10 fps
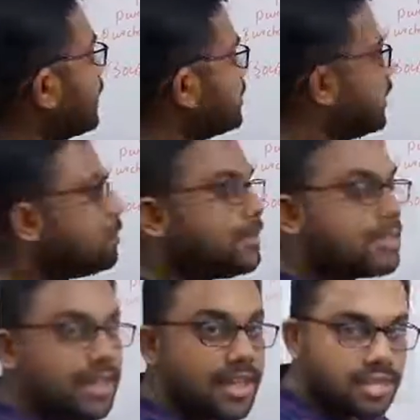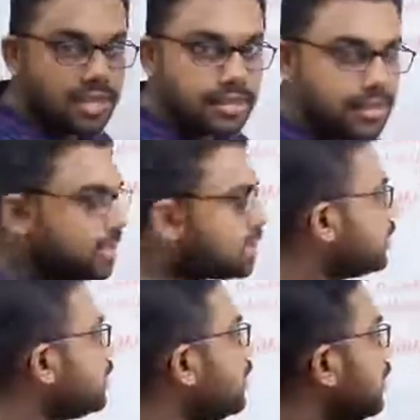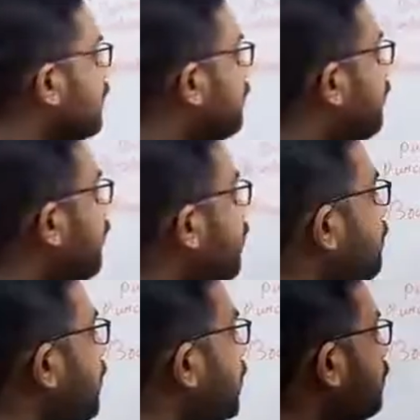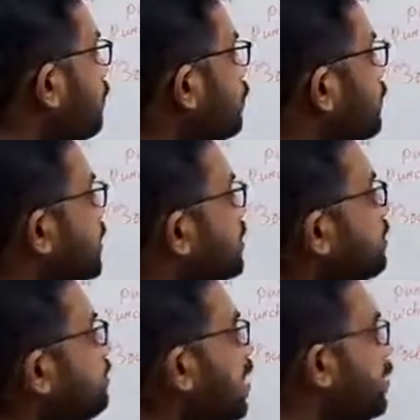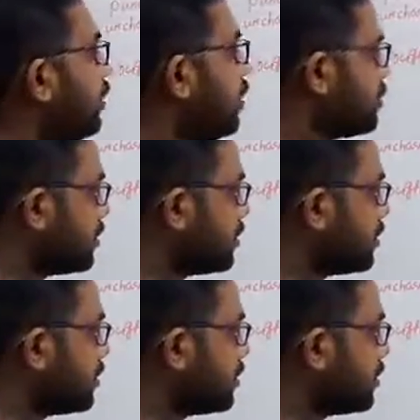that means cash transaction from Barun, rupees 5,000.